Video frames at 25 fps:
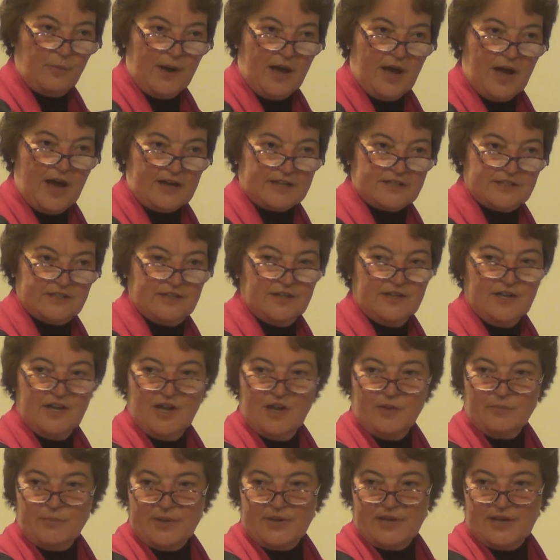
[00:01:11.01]
box
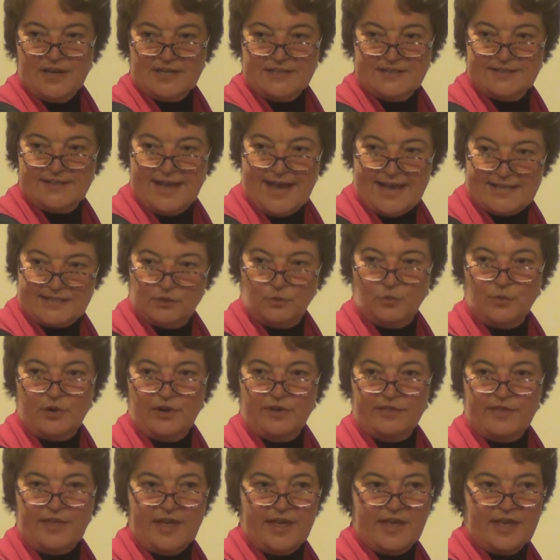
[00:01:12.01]
because that's
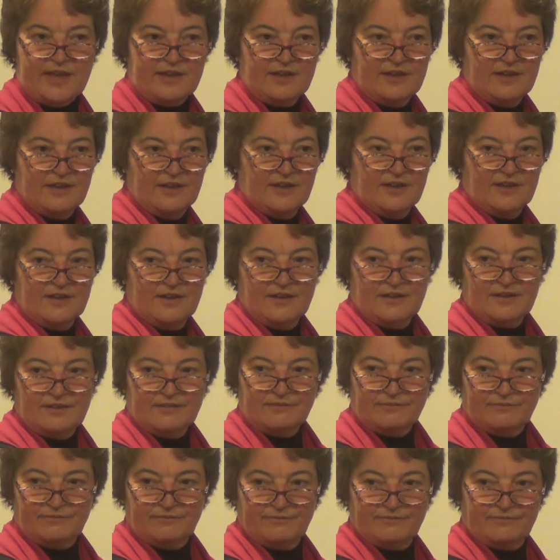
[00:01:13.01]
where they
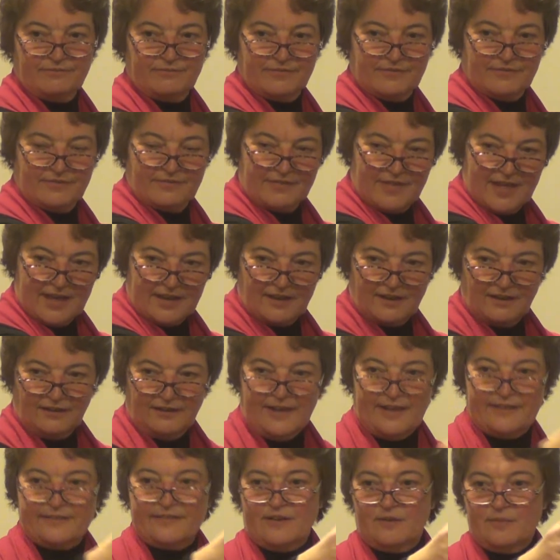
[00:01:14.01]

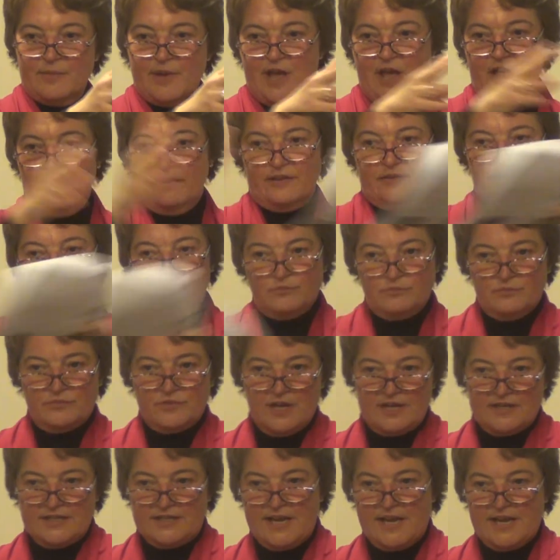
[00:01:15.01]
collect their mail
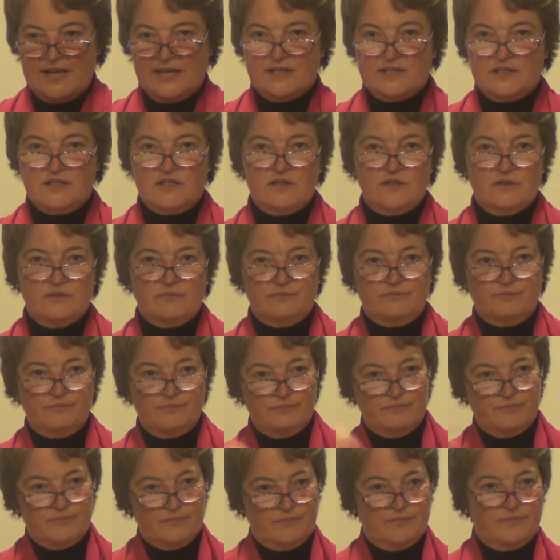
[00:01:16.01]
and take it to
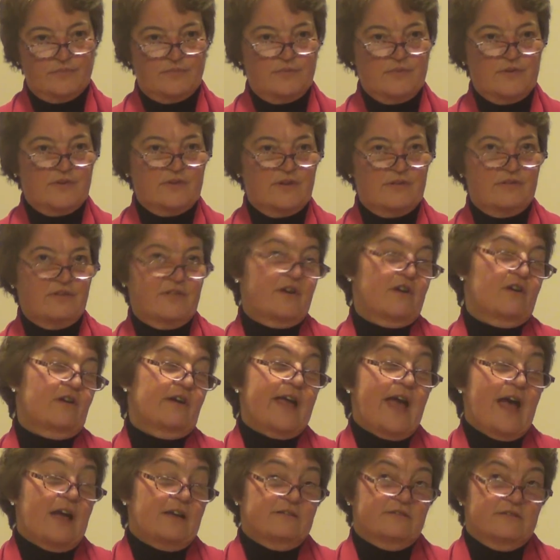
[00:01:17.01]
their
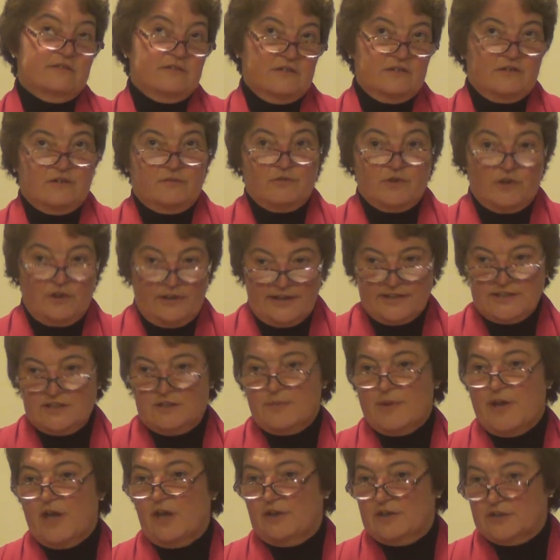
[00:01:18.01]
accountant, collects
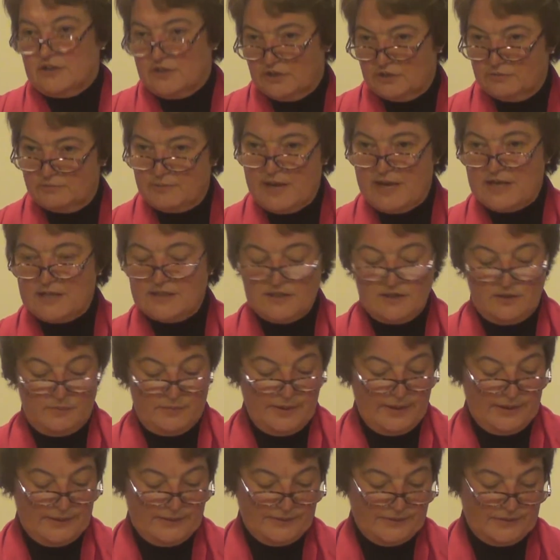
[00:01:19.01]
the mail and pays their
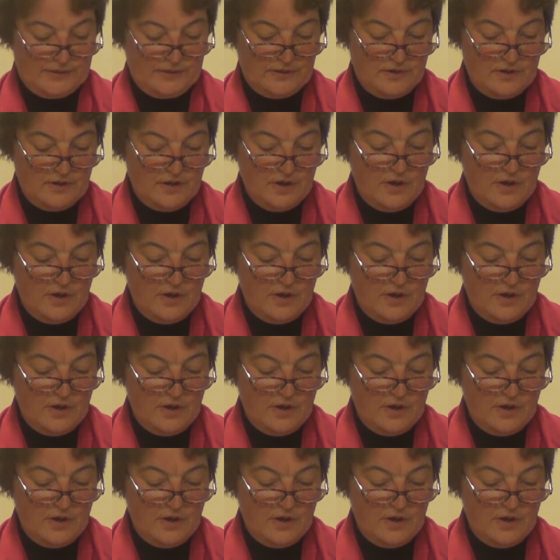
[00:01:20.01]
bills.